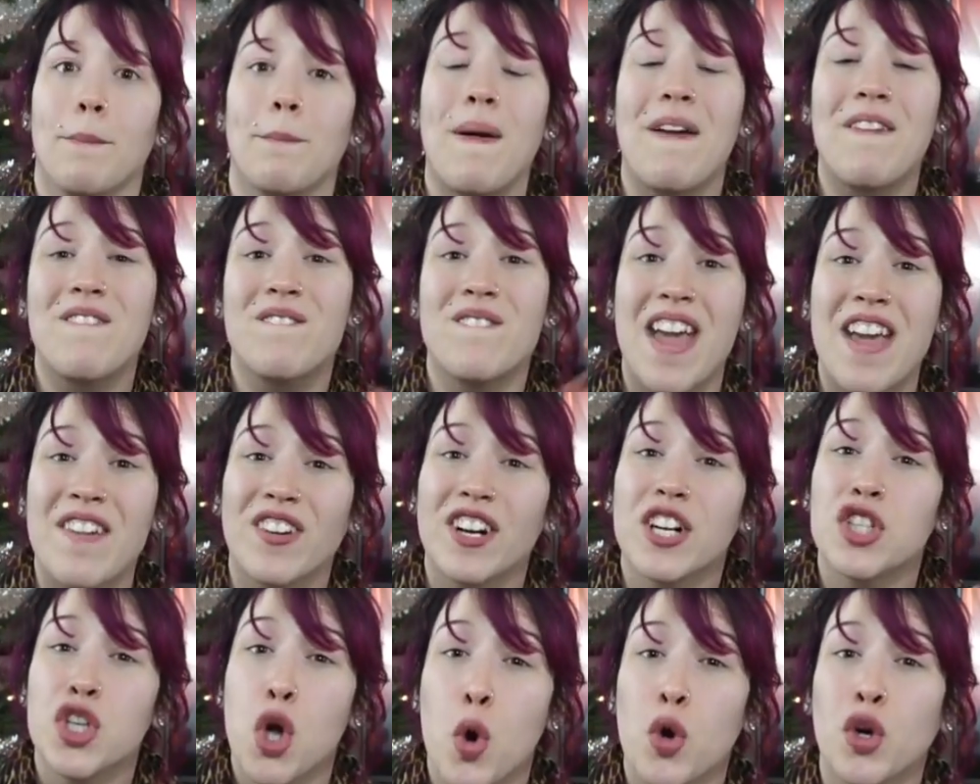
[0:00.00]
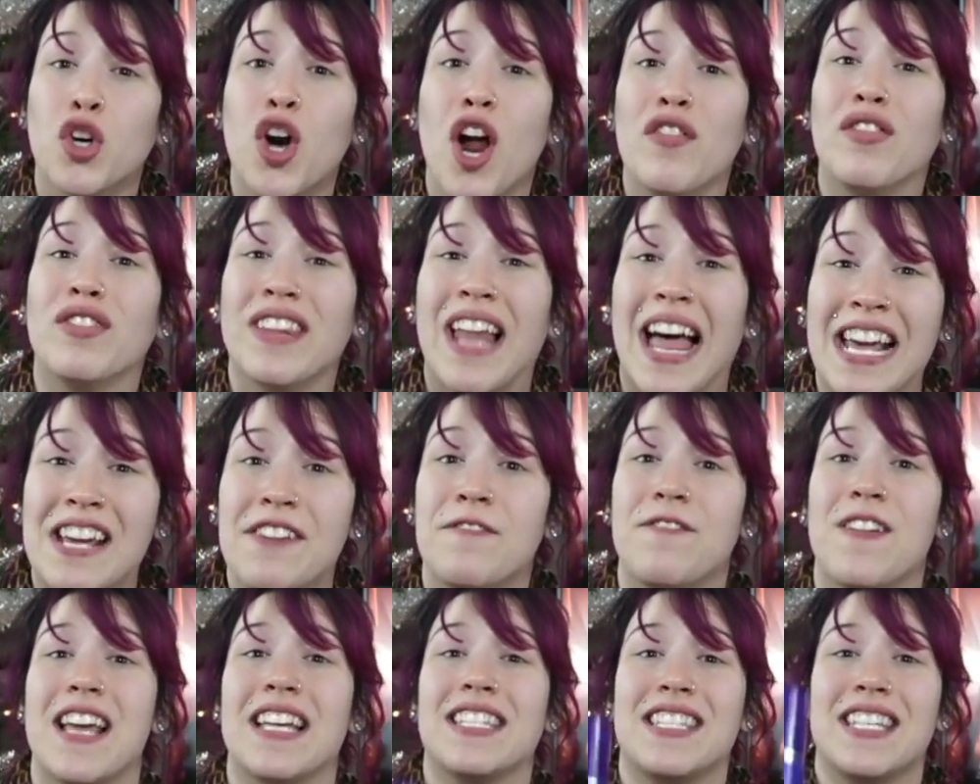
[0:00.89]
My favorite toner of life
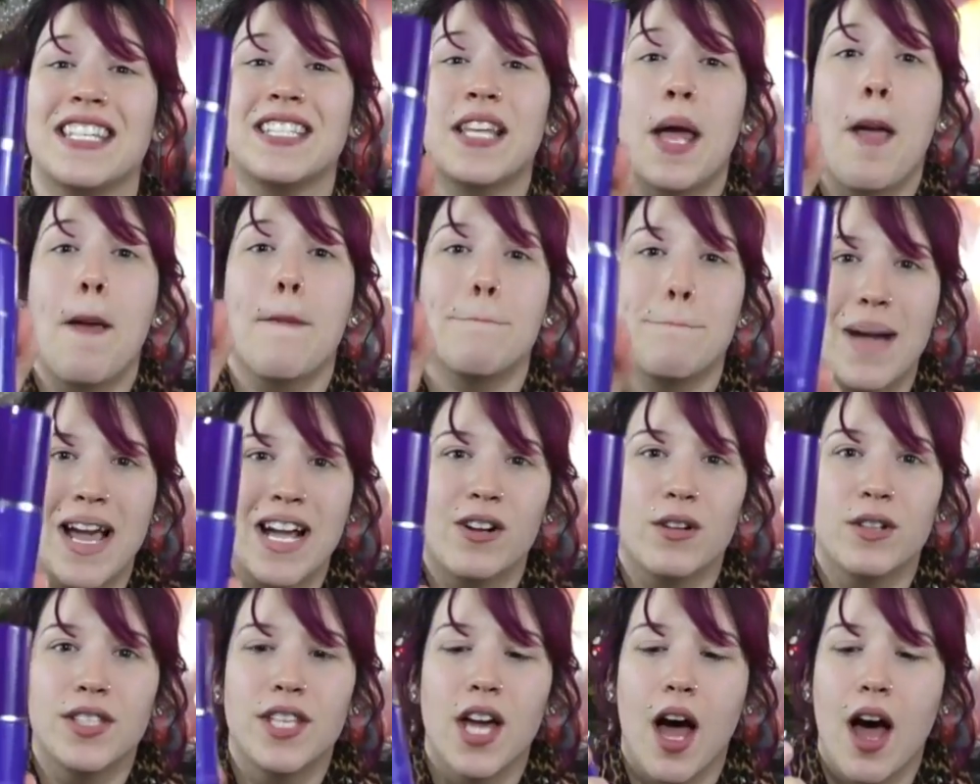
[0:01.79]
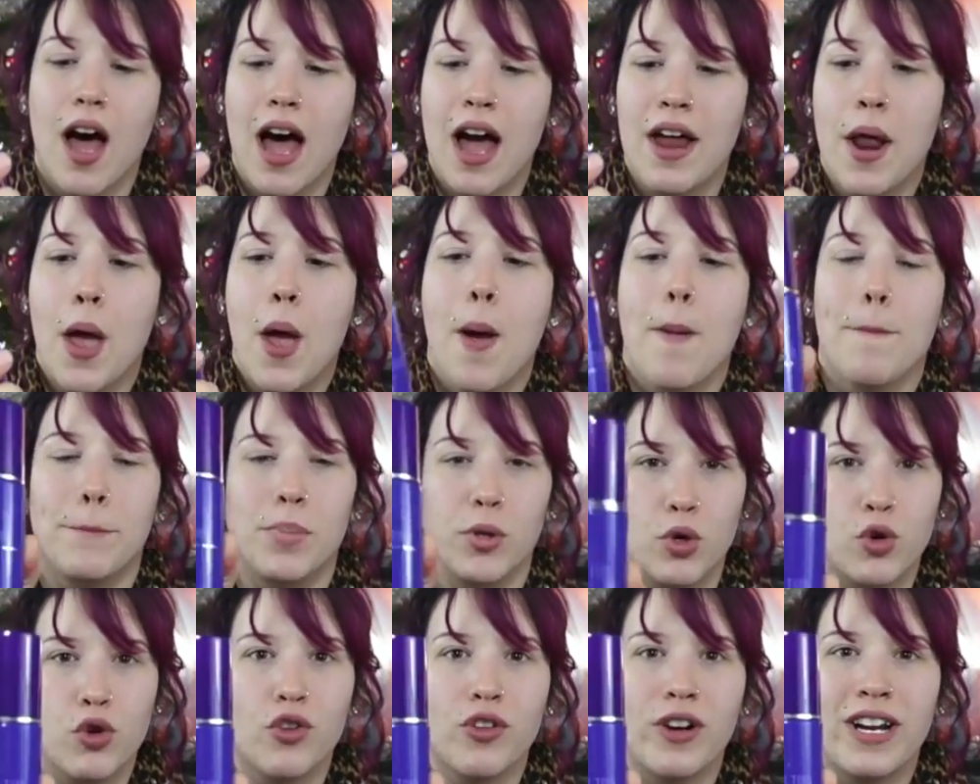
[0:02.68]
is this Michael Todd
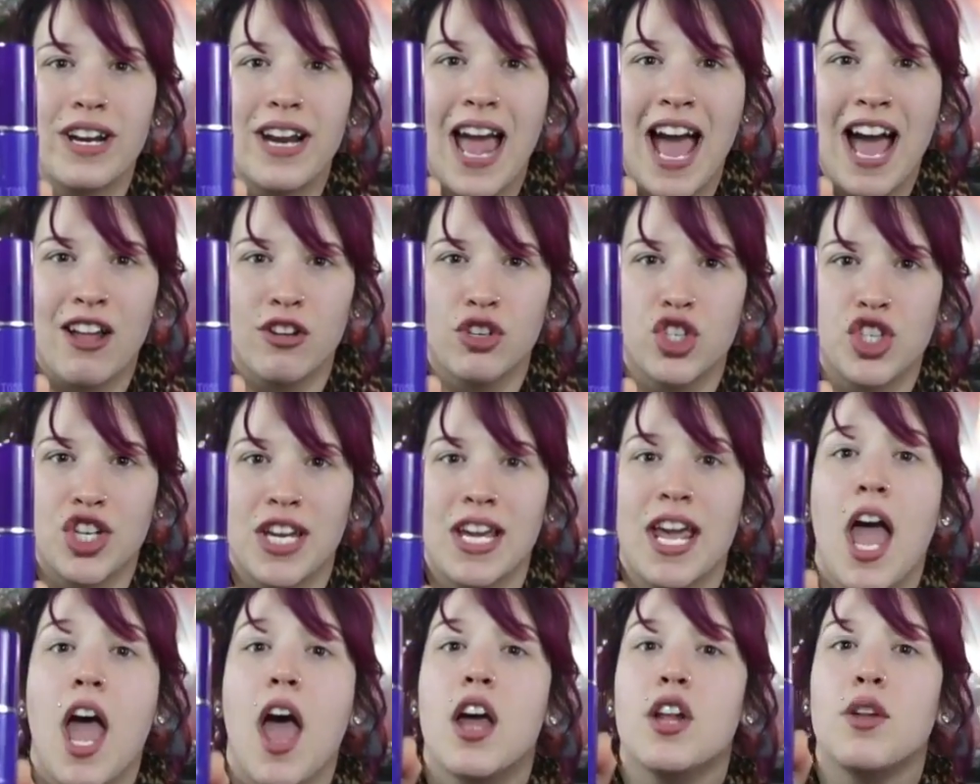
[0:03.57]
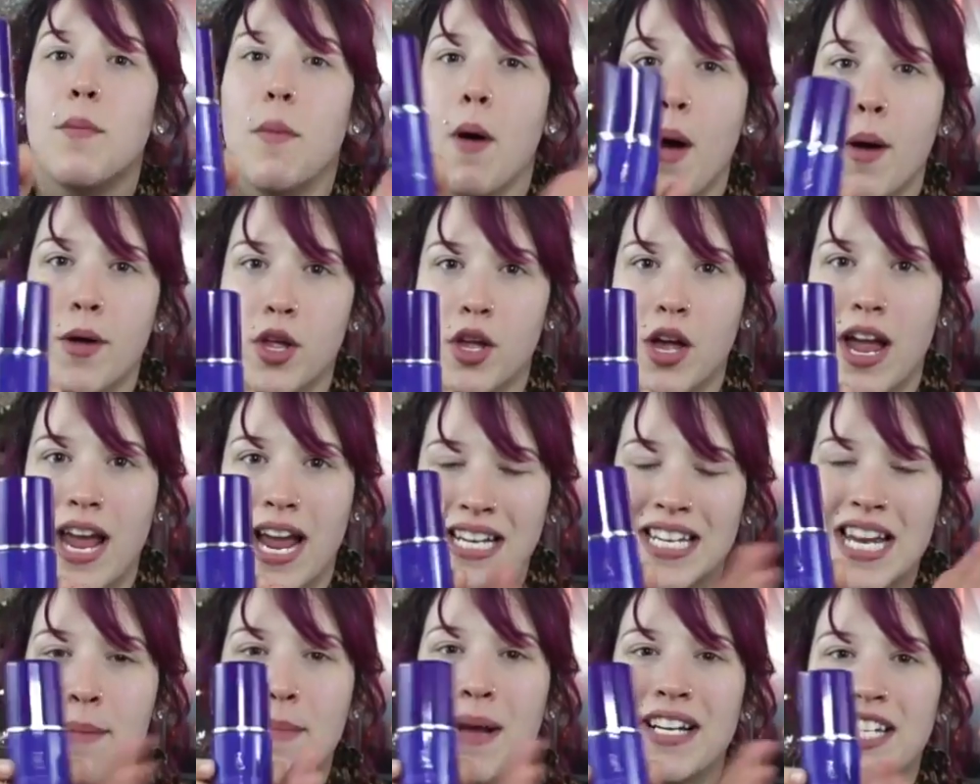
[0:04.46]
Blue Green Algae
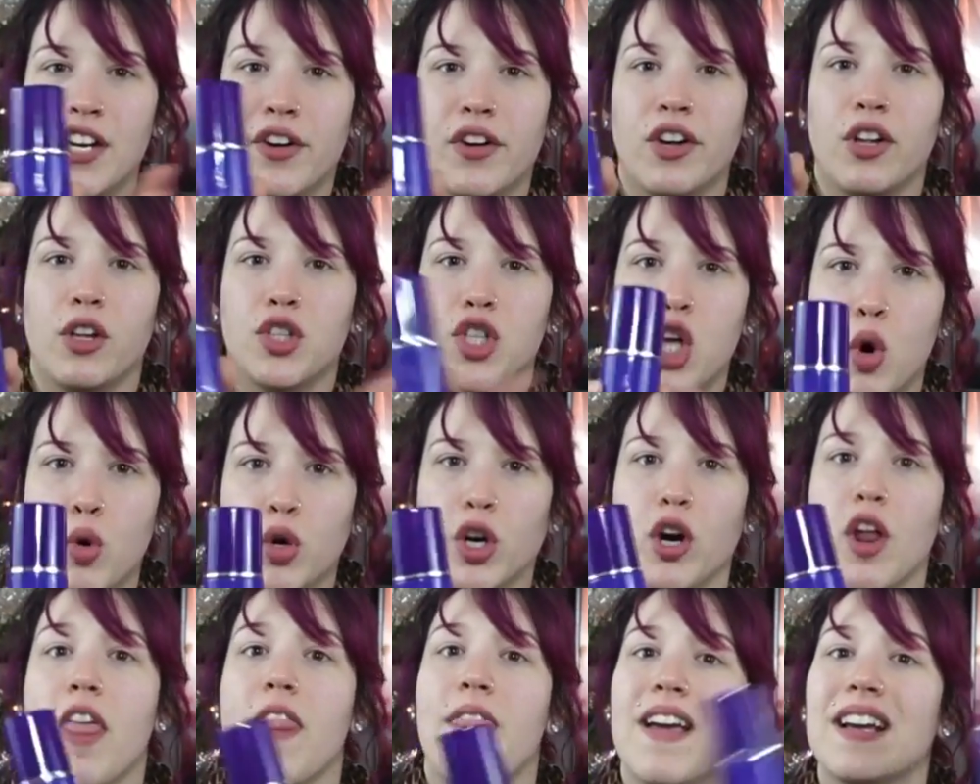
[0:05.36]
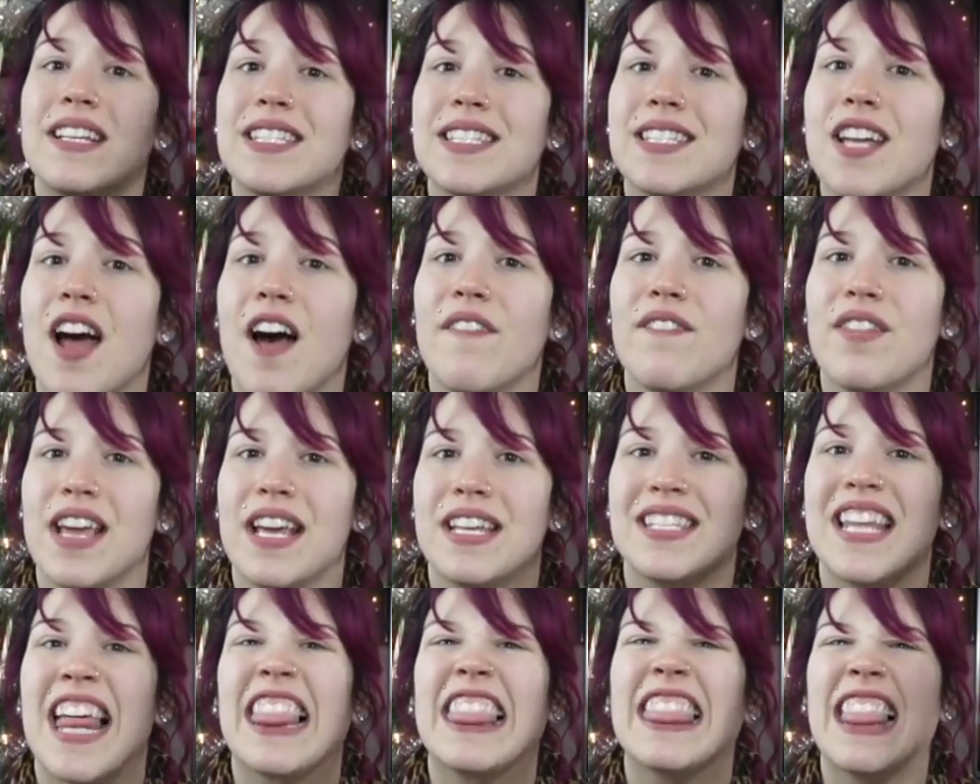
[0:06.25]
Antibacterial Toner. This stuff
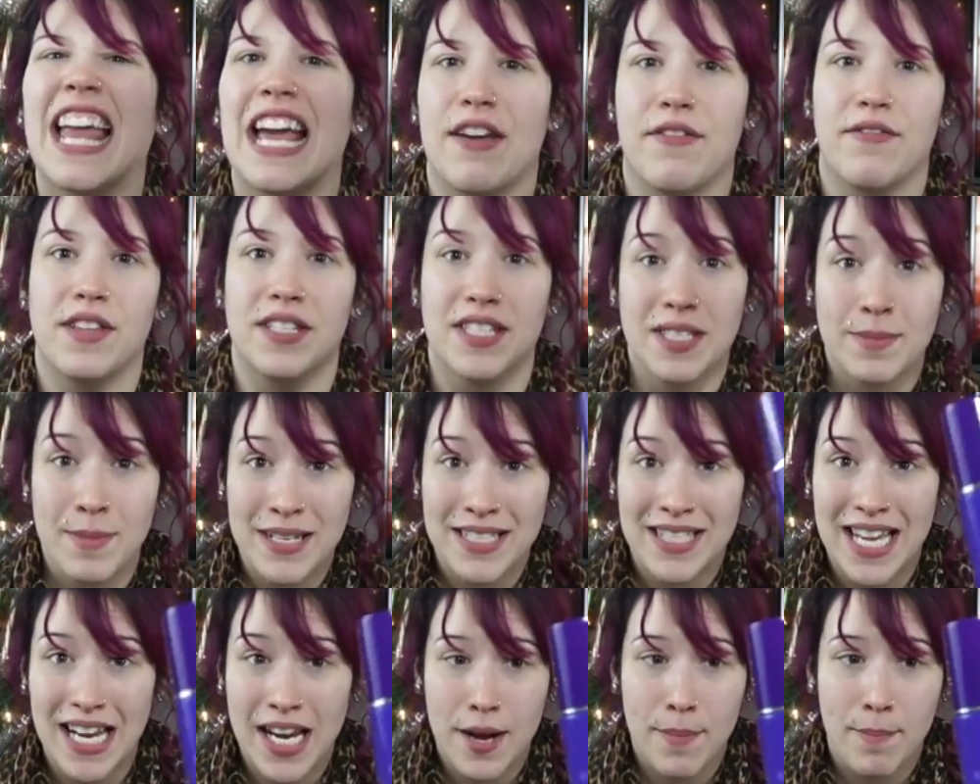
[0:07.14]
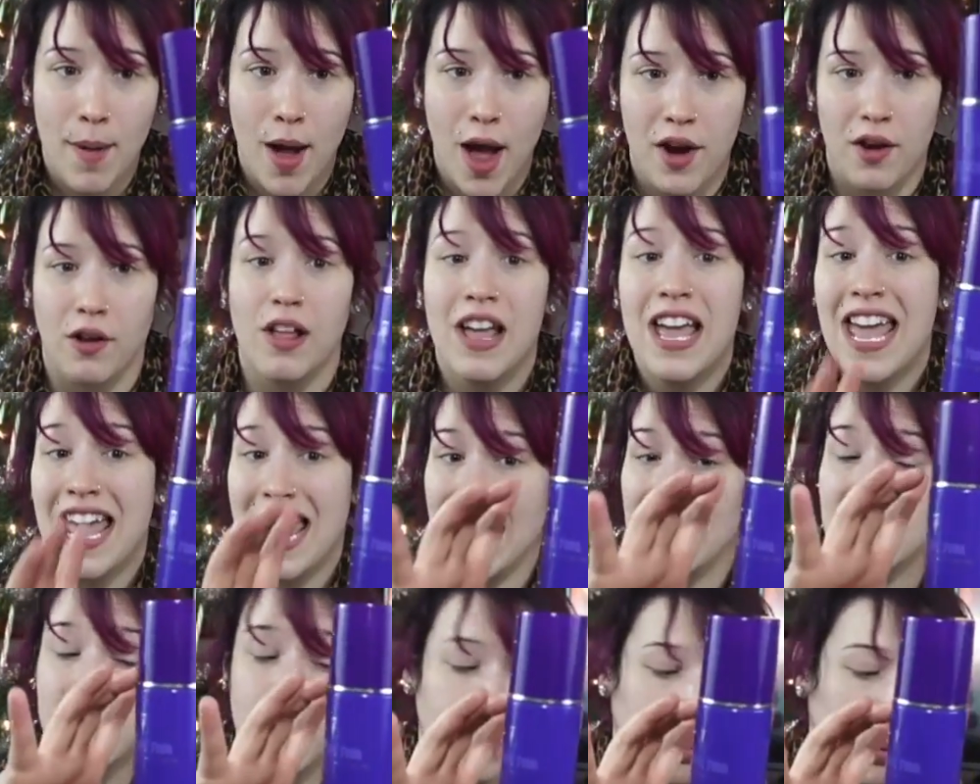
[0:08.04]
is life. This is my second bottle.
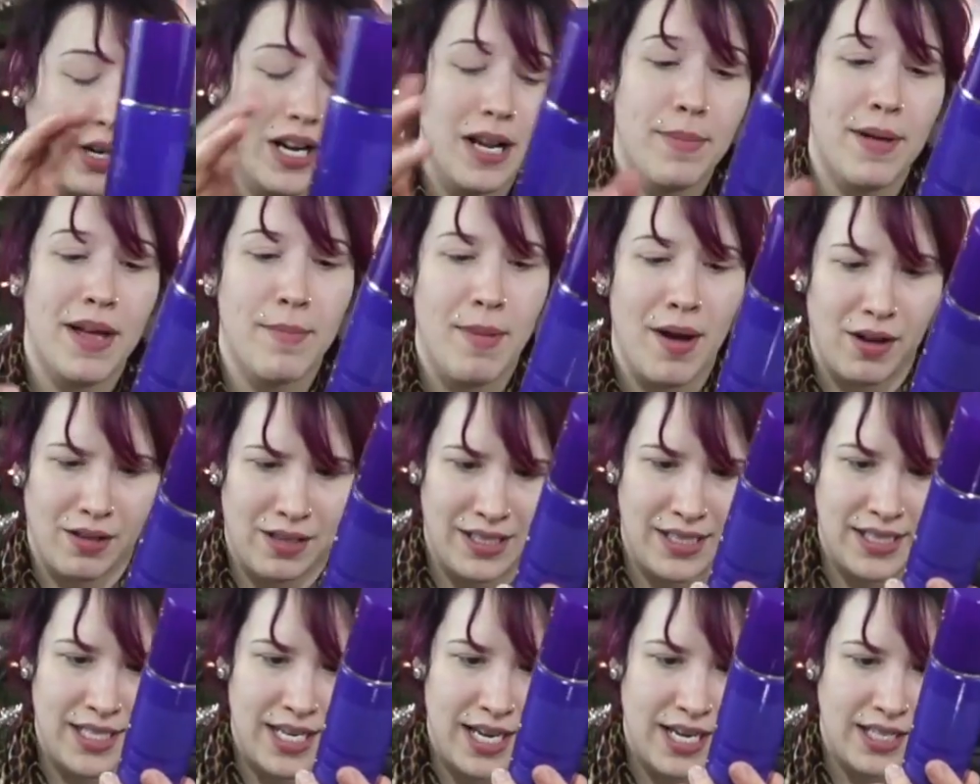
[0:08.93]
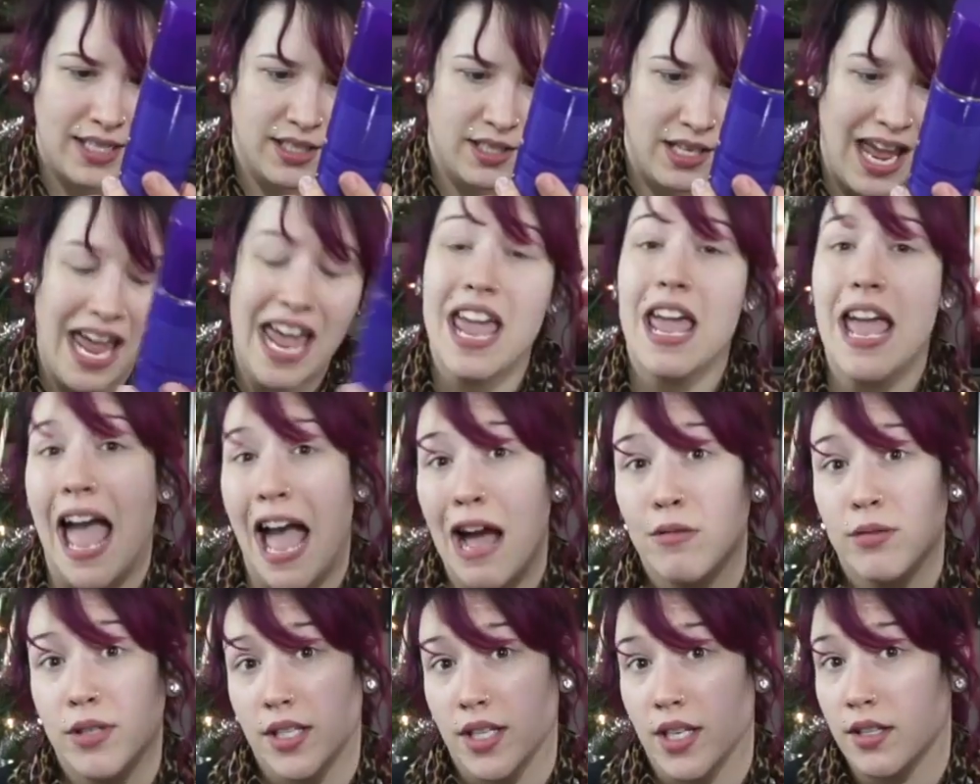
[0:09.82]
It's a pretty big bottle. Let's see, it's eight
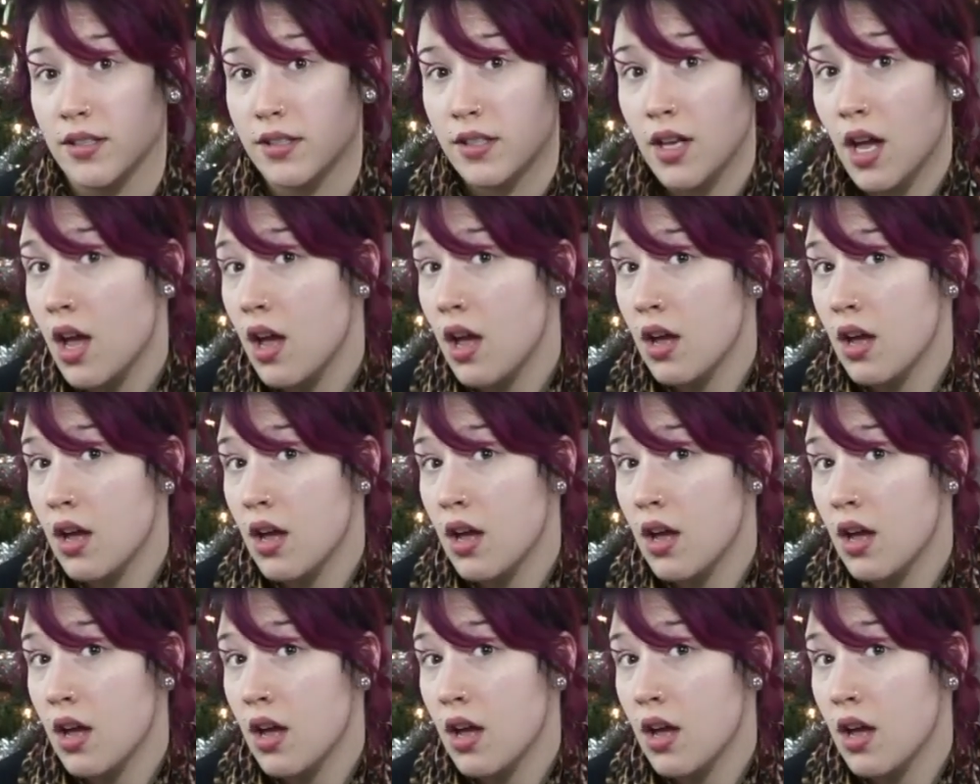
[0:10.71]
ounces.